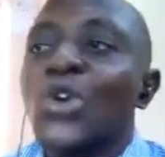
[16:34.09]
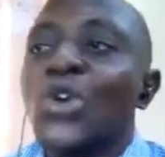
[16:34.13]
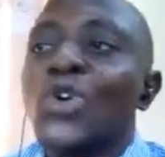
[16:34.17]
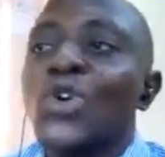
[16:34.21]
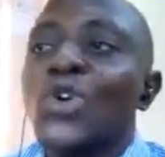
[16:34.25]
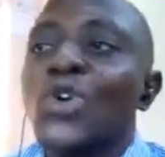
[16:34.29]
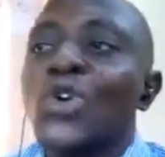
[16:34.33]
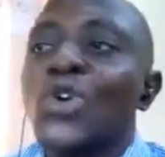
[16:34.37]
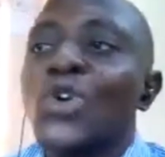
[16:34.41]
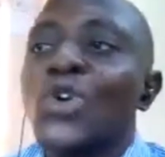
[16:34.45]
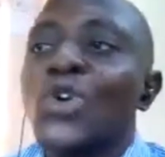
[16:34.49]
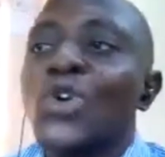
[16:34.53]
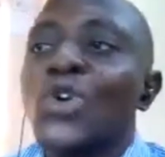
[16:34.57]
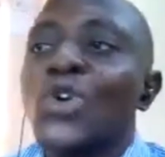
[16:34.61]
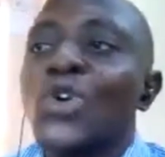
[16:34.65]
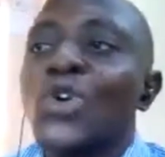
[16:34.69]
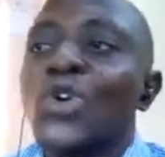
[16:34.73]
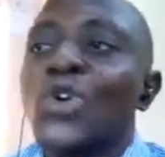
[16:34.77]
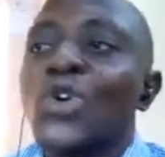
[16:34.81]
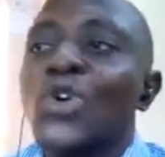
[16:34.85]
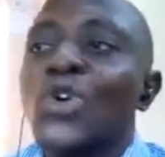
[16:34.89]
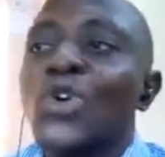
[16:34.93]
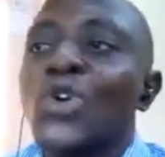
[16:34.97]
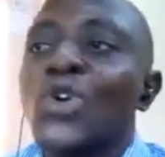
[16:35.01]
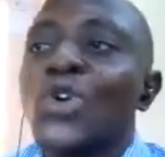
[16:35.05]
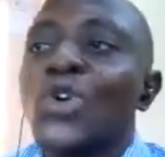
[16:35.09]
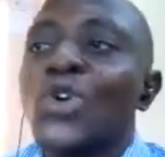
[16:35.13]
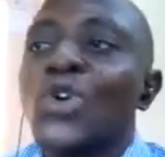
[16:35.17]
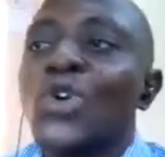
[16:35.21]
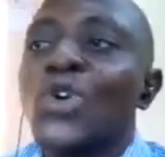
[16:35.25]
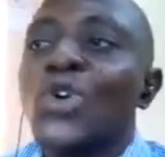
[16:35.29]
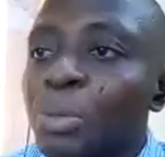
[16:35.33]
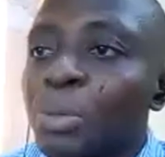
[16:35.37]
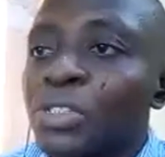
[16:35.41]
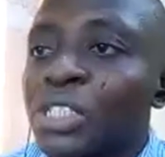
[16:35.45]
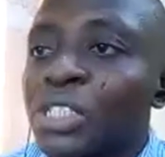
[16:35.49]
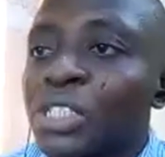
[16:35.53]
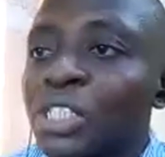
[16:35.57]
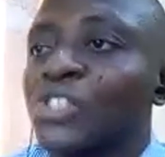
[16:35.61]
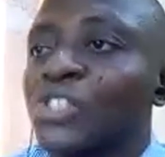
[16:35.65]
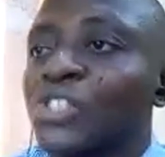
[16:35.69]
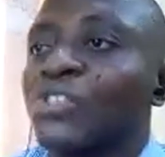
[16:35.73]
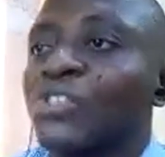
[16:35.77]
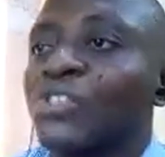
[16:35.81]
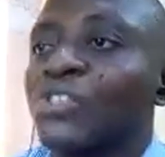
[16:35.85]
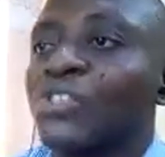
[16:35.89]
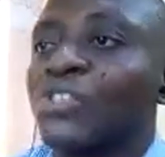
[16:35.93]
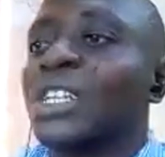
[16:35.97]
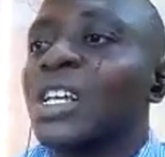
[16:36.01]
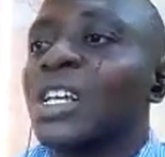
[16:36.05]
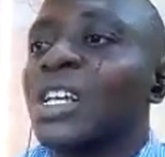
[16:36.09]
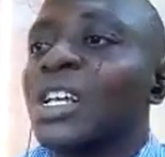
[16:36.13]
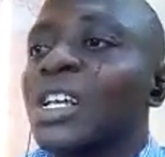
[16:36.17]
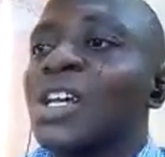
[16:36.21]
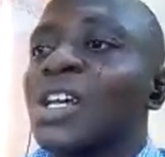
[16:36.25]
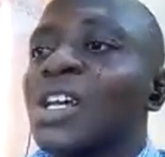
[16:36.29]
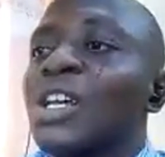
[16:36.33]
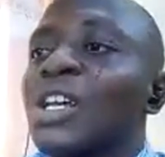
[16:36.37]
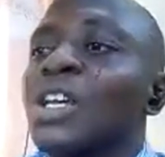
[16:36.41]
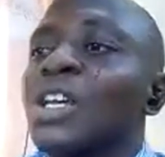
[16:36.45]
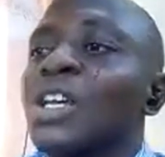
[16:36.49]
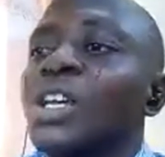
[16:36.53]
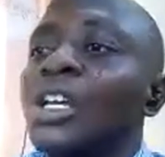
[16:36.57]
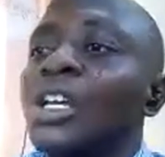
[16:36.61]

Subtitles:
You must identify the people's interests.